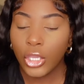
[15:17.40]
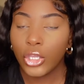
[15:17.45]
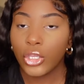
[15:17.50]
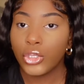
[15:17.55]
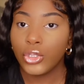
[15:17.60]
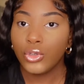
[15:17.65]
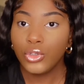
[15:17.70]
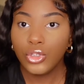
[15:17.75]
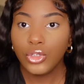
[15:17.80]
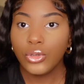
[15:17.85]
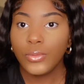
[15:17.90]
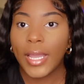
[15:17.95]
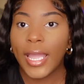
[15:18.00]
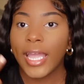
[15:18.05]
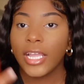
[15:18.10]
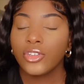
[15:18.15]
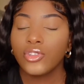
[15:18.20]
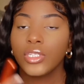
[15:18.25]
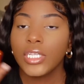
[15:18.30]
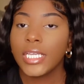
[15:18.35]
youtube i
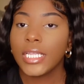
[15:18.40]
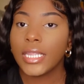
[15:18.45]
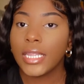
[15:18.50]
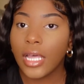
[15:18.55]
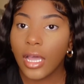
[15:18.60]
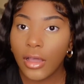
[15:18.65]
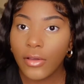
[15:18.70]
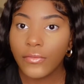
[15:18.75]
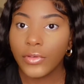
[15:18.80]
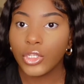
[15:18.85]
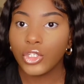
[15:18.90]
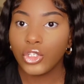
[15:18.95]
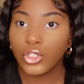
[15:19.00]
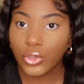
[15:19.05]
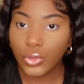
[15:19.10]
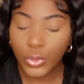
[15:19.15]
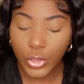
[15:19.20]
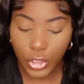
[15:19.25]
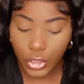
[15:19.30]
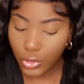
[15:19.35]
actually love
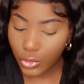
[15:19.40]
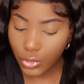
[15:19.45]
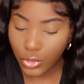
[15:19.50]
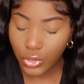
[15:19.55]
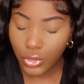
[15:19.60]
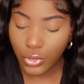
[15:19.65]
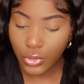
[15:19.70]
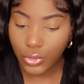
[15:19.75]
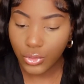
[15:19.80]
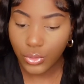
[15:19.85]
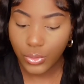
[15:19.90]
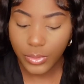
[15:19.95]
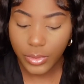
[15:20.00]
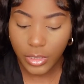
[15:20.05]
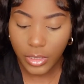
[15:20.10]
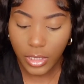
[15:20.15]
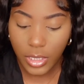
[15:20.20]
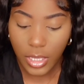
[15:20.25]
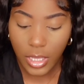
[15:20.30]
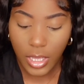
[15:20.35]
doing youtube
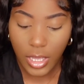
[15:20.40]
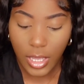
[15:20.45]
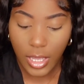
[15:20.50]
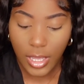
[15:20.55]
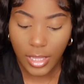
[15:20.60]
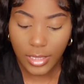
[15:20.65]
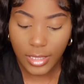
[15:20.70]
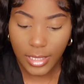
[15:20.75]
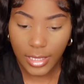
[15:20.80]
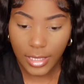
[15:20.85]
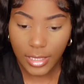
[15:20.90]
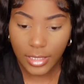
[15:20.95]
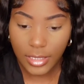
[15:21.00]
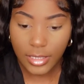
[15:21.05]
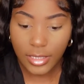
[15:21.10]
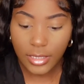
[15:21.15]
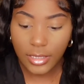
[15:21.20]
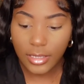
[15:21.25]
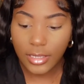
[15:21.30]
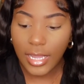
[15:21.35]
like
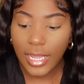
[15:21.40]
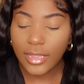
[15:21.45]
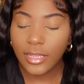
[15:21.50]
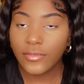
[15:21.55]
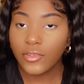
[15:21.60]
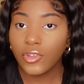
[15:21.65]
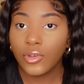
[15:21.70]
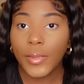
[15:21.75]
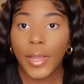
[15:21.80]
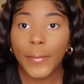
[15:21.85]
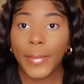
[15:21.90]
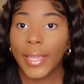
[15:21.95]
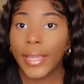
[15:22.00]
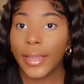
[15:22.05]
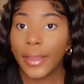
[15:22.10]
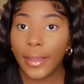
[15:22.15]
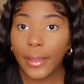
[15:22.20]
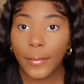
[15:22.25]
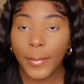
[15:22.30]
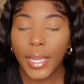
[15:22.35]
i love doing my
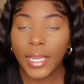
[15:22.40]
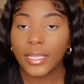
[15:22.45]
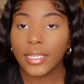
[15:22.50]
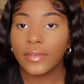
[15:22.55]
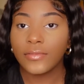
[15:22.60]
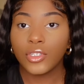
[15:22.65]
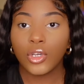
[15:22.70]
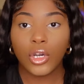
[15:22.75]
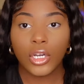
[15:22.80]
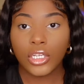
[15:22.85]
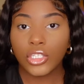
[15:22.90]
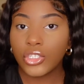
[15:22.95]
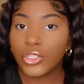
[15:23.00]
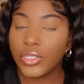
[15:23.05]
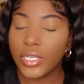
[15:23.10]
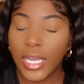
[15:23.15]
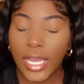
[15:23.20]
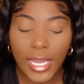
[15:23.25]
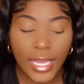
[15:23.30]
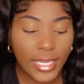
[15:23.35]
makeup i love talking to you
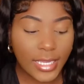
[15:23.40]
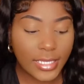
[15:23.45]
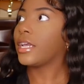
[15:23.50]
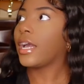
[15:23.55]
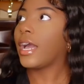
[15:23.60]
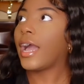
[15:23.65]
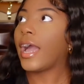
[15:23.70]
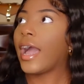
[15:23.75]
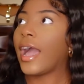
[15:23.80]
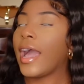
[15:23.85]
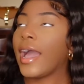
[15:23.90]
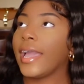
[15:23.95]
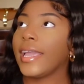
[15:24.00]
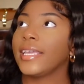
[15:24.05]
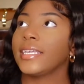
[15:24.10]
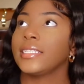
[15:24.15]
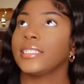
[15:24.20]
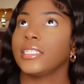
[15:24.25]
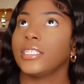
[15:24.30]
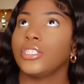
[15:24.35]
guys like,
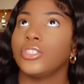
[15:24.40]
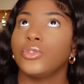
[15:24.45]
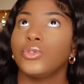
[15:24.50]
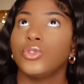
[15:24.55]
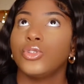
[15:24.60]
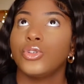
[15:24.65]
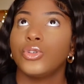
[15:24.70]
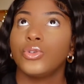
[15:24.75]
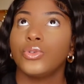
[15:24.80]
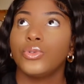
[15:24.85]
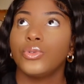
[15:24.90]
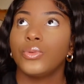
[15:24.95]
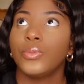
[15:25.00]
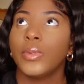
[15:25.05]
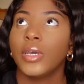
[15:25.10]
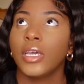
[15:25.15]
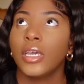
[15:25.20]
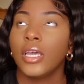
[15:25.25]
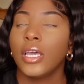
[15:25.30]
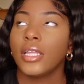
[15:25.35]
i see youtube
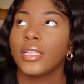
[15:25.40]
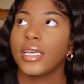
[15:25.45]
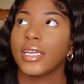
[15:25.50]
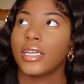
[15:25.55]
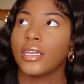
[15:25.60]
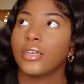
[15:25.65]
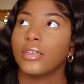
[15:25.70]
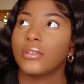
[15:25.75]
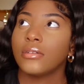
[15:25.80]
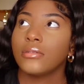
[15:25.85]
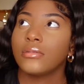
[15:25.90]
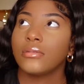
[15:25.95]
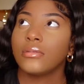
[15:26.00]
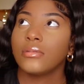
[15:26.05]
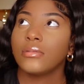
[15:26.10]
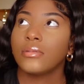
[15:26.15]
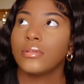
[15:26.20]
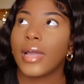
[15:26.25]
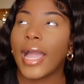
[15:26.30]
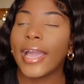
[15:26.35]
like
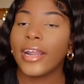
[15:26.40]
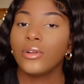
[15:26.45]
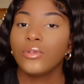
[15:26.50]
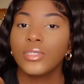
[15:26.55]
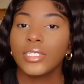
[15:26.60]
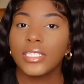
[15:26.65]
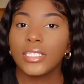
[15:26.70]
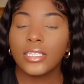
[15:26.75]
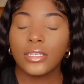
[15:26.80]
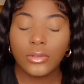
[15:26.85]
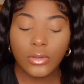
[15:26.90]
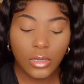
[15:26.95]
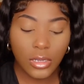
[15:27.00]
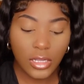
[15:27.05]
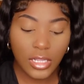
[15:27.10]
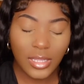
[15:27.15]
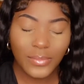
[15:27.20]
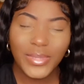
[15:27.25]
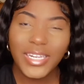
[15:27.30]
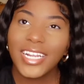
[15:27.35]
i don't ugh,
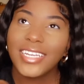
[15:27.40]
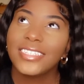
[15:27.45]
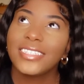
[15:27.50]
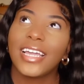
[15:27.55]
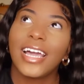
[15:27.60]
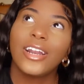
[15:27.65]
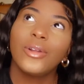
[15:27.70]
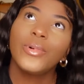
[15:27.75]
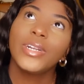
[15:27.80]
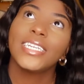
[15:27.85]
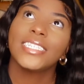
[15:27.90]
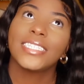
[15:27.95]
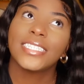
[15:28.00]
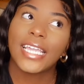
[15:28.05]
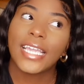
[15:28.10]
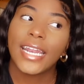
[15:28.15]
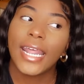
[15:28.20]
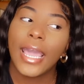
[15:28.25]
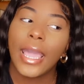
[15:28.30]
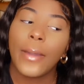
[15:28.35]
let me not i don't want to
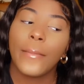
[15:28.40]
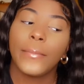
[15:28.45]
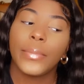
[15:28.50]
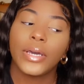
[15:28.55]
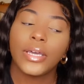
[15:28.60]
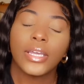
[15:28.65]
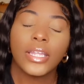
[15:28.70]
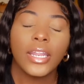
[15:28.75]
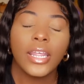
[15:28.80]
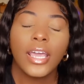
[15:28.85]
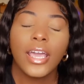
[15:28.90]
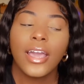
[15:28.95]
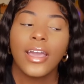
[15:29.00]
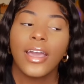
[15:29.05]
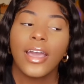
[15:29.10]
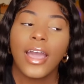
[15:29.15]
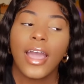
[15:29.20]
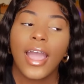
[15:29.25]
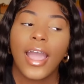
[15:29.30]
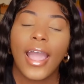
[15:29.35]
say that but
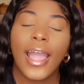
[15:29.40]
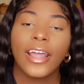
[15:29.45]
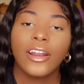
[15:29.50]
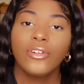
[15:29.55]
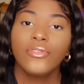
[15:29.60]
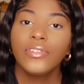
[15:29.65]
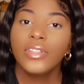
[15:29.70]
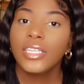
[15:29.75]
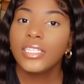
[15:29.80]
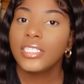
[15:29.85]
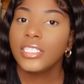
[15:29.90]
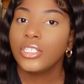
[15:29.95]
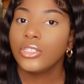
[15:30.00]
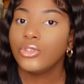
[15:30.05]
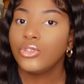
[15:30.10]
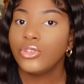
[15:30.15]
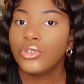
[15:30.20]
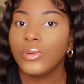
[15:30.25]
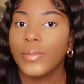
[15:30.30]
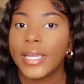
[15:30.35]
i don't really see
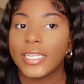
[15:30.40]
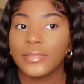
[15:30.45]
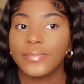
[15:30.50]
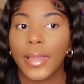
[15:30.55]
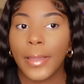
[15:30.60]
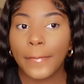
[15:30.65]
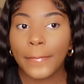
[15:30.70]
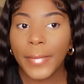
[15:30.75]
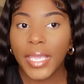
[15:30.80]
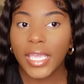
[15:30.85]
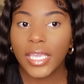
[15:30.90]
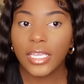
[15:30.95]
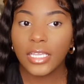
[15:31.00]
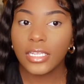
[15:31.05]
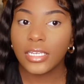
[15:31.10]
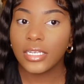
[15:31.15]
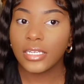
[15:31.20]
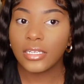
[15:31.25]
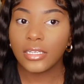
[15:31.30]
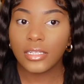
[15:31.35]
youtube as my
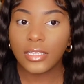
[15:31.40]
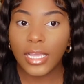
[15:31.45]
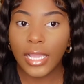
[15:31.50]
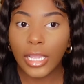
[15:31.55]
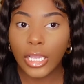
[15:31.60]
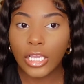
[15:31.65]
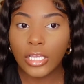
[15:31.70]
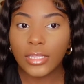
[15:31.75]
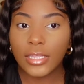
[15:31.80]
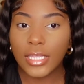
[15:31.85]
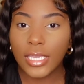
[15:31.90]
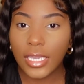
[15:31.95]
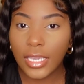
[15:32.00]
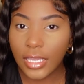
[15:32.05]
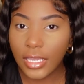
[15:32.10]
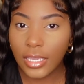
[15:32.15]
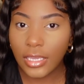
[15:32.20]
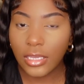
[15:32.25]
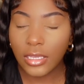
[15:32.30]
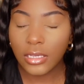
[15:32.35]
main like
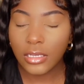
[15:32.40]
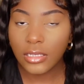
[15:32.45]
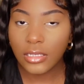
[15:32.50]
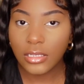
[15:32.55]
thing